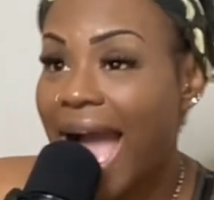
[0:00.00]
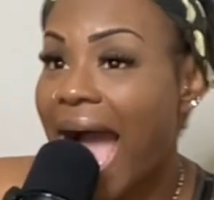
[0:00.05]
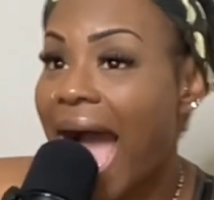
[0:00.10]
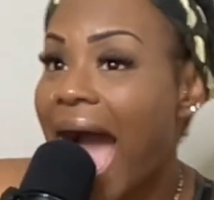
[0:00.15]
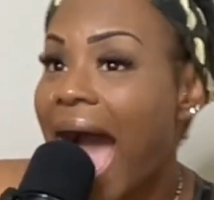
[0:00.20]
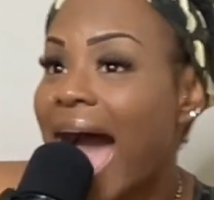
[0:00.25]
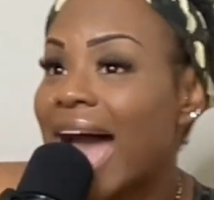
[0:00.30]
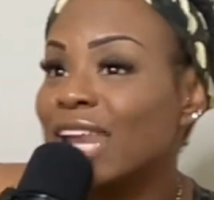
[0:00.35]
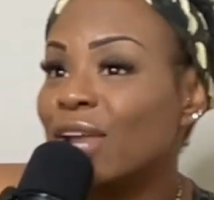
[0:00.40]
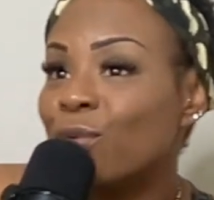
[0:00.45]

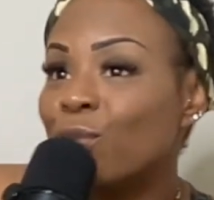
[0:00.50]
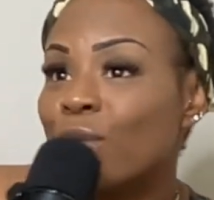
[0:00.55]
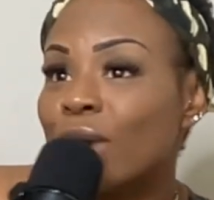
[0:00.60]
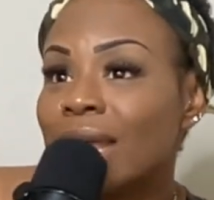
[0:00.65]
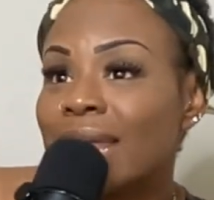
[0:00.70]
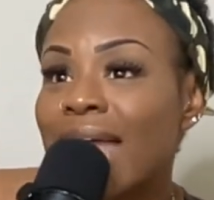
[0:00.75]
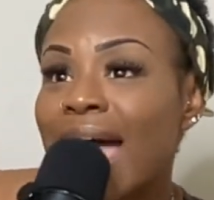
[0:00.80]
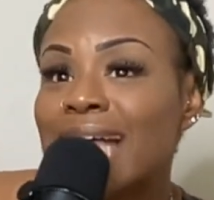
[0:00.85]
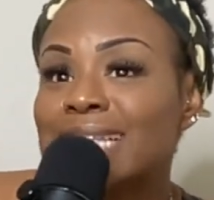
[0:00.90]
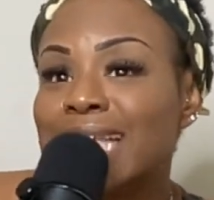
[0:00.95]
I didn't
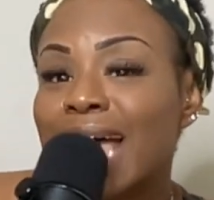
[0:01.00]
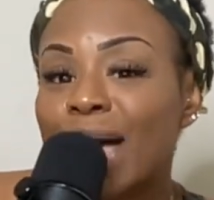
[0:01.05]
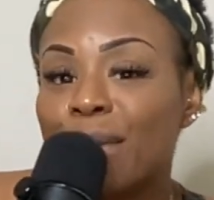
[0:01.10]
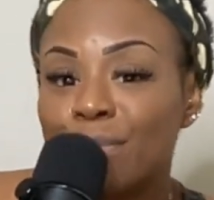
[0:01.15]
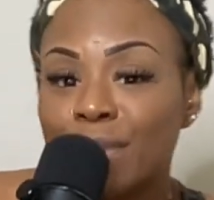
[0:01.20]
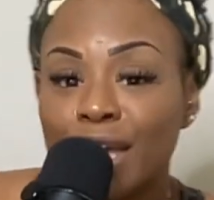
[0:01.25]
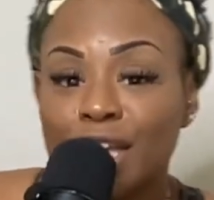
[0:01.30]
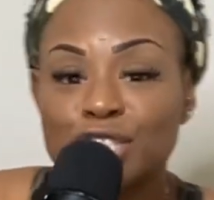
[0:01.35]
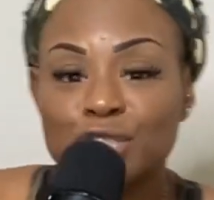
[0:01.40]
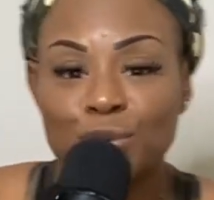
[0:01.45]
realize how
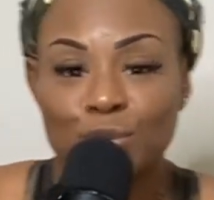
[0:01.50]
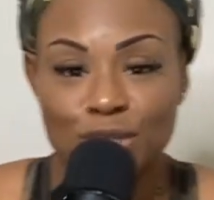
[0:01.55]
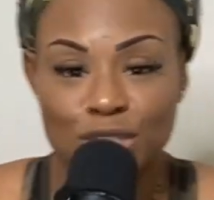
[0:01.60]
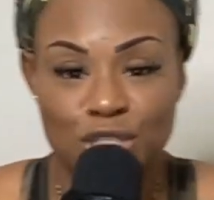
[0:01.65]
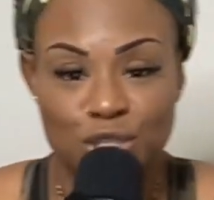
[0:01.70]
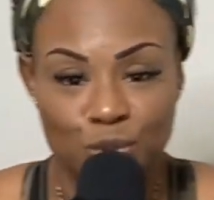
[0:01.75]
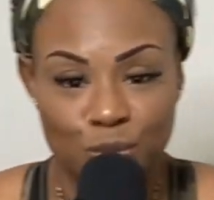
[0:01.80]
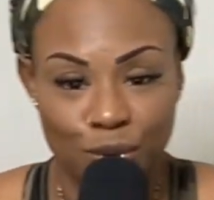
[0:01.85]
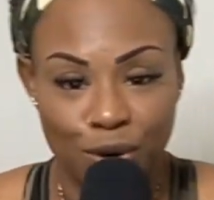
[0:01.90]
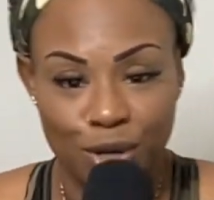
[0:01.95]
big
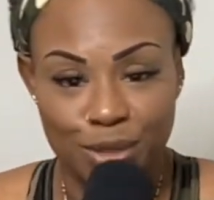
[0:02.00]
choices were.